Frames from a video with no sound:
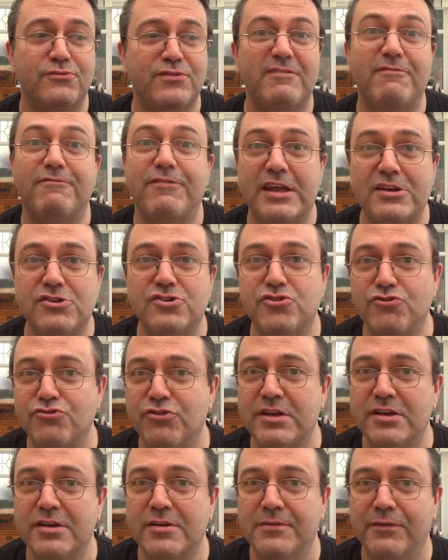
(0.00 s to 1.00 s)
of
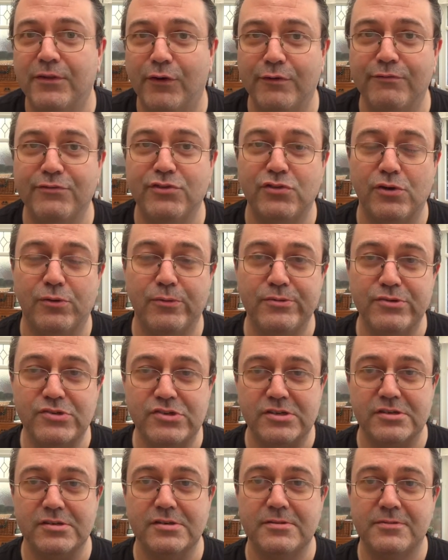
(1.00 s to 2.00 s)
inventory of sorts
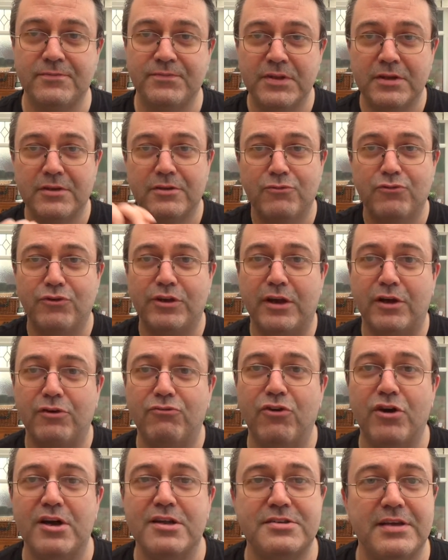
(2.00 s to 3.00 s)
to, you know,
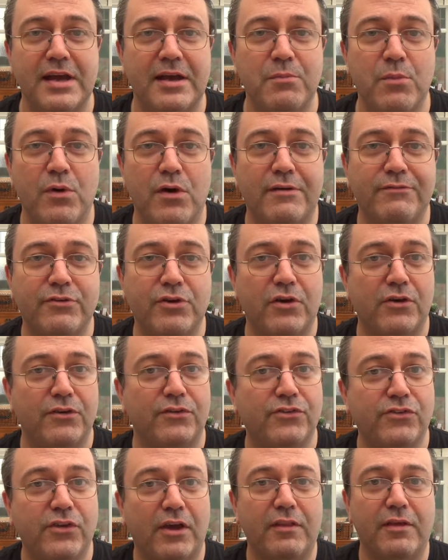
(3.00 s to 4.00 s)
write down what I've
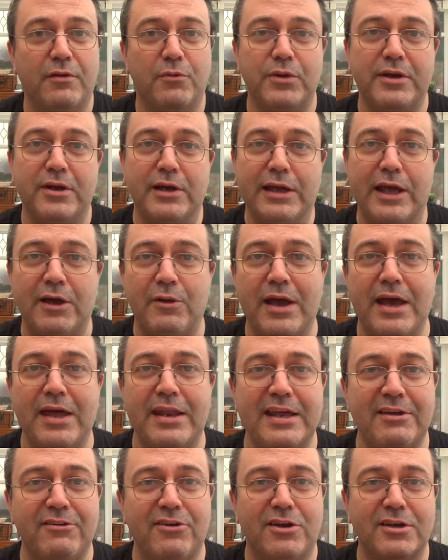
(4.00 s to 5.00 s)
got, so that when I go out
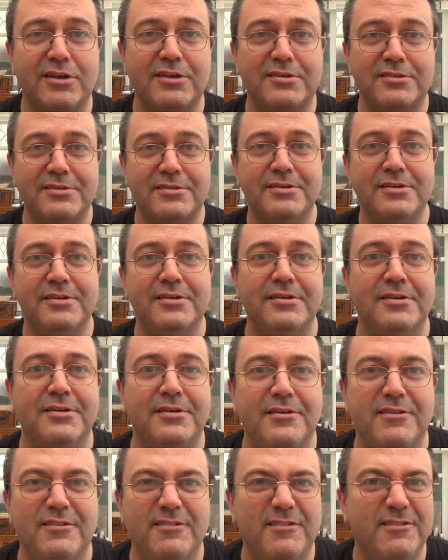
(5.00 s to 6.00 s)
there I can
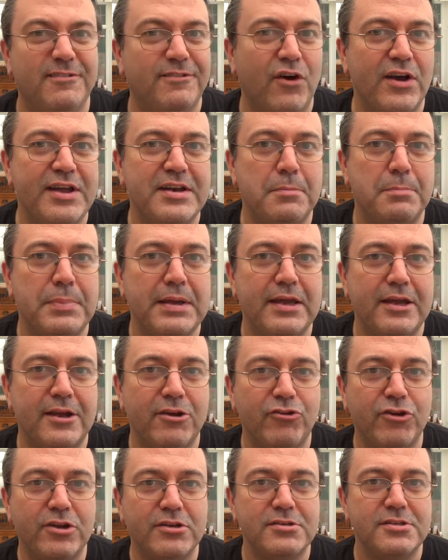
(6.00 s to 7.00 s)
find a
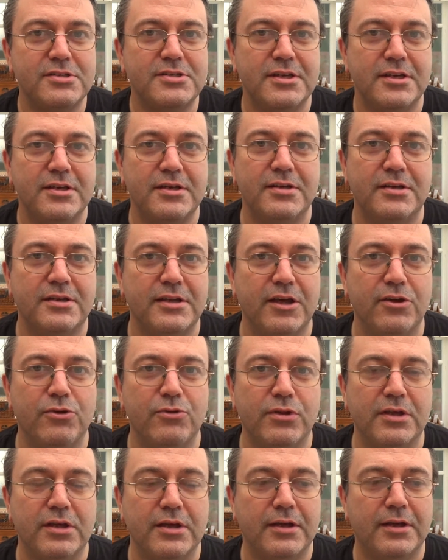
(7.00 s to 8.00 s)
beer and know
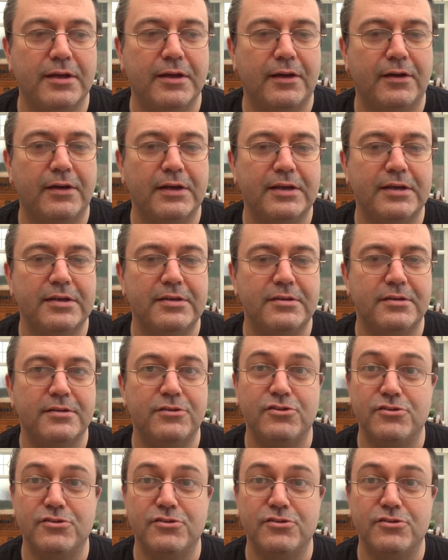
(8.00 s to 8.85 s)
that I can,